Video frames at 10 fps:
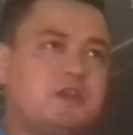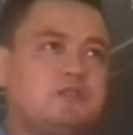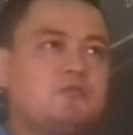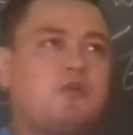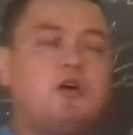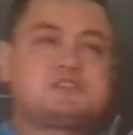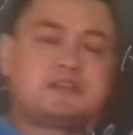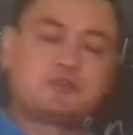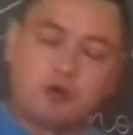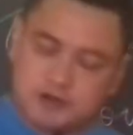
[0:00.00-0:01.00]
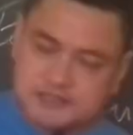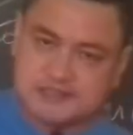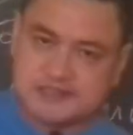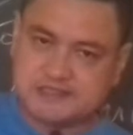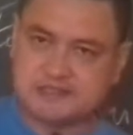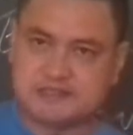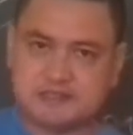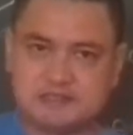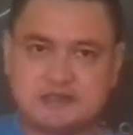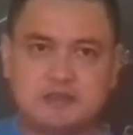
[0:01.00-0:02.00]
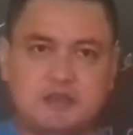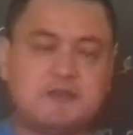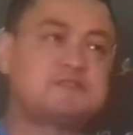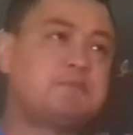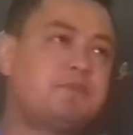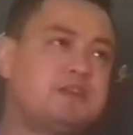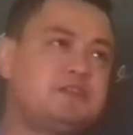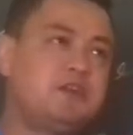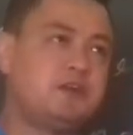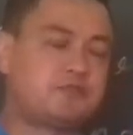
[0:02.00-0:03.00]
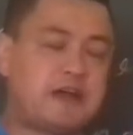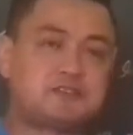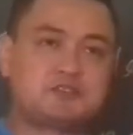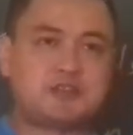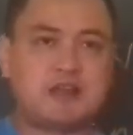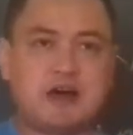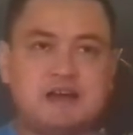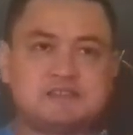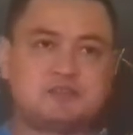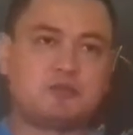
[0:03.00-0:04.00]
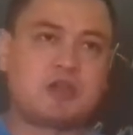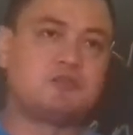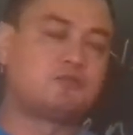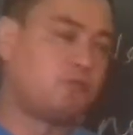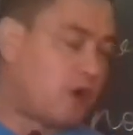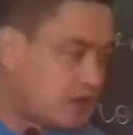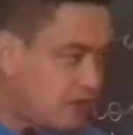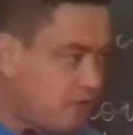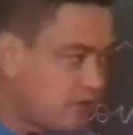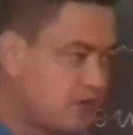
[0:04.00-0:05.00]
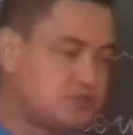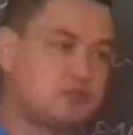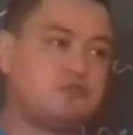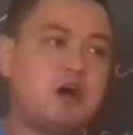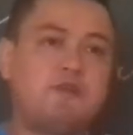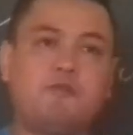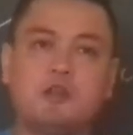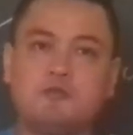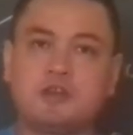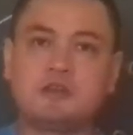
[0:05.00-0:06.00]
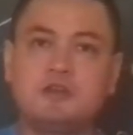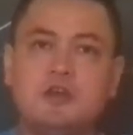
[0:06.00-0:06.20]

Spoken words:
in gods and goddesses, If somebody tries to tell us, okay, whatever religion you are following